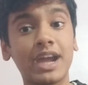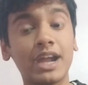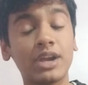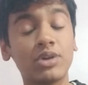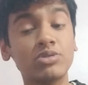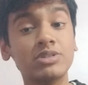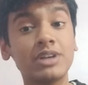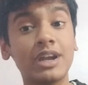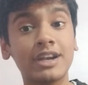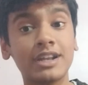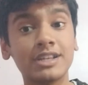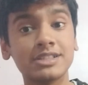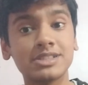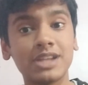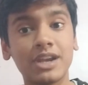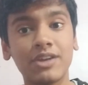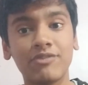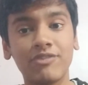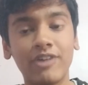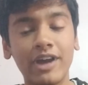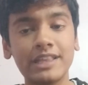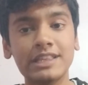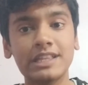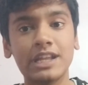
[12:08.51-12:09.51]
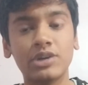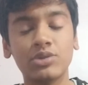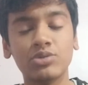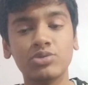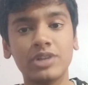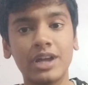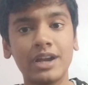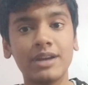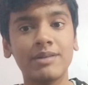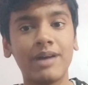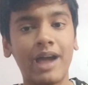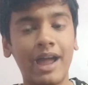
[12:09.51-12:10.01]
I don't understand why they do
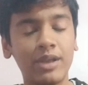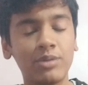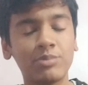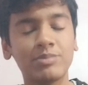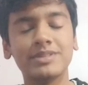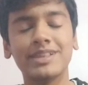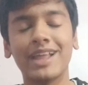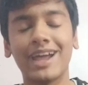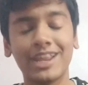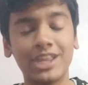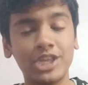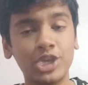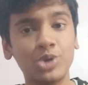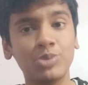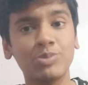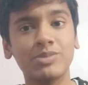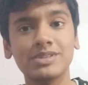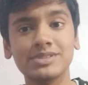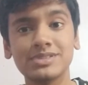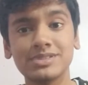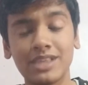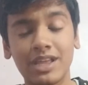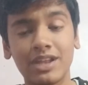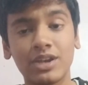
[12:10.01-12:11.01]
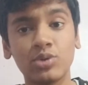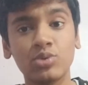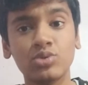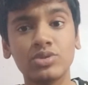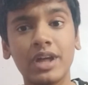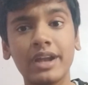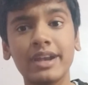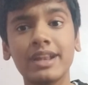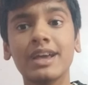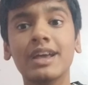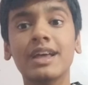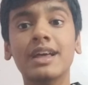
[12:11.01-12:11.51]
that. I know they're humans, they do
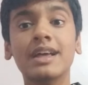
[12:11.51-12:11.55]
that.